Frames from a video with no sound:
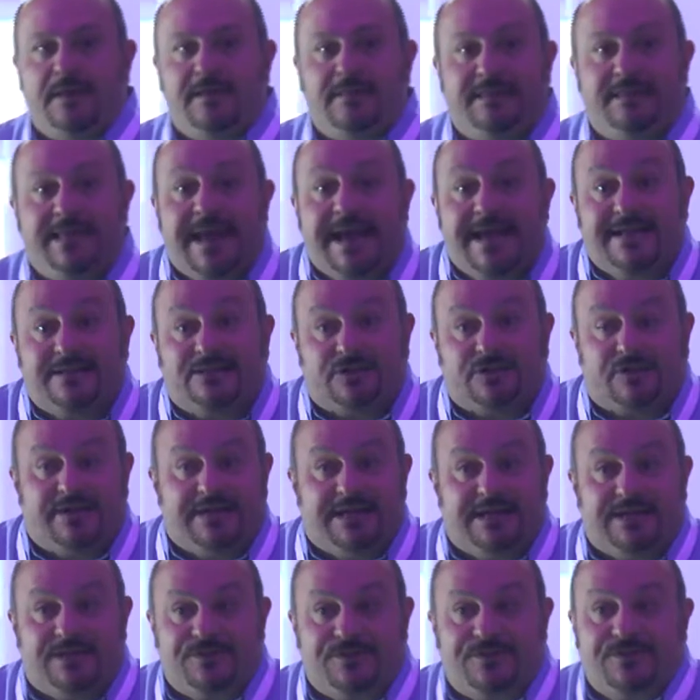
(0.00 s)
The answer
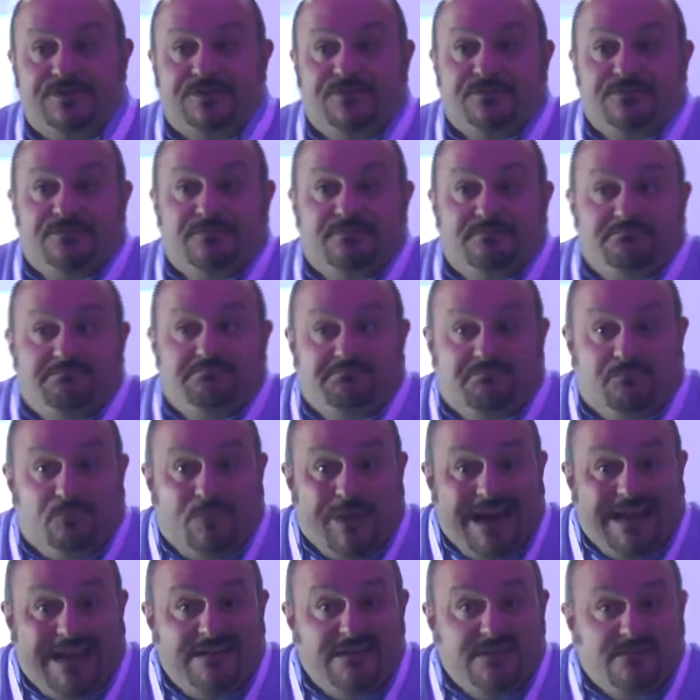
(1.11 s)
is
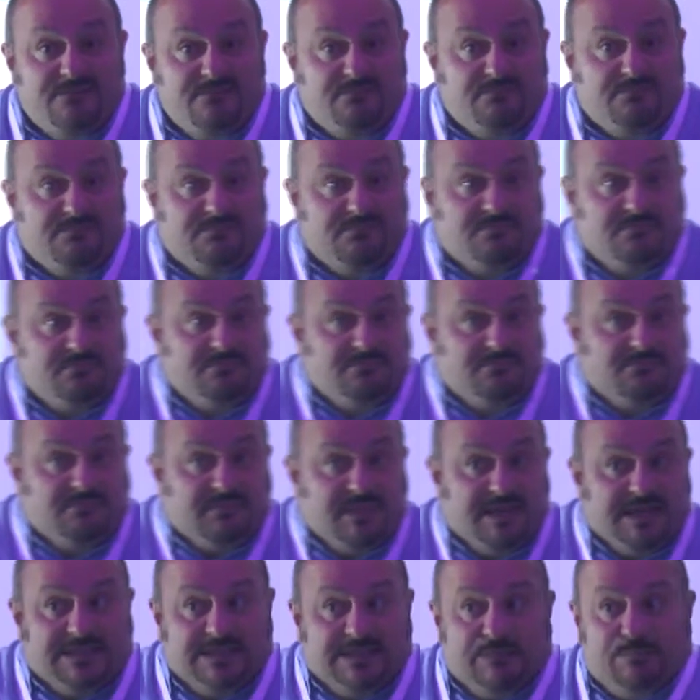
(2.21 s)
red?
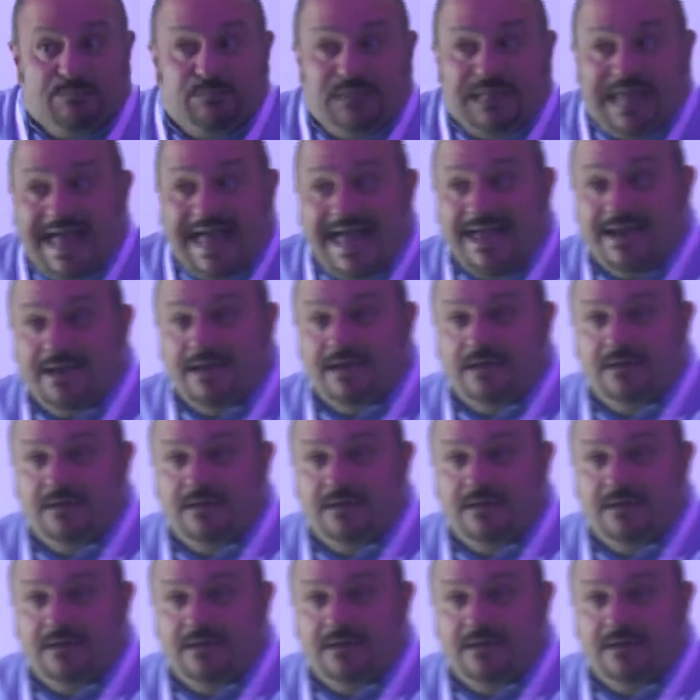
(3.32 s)
Is it black?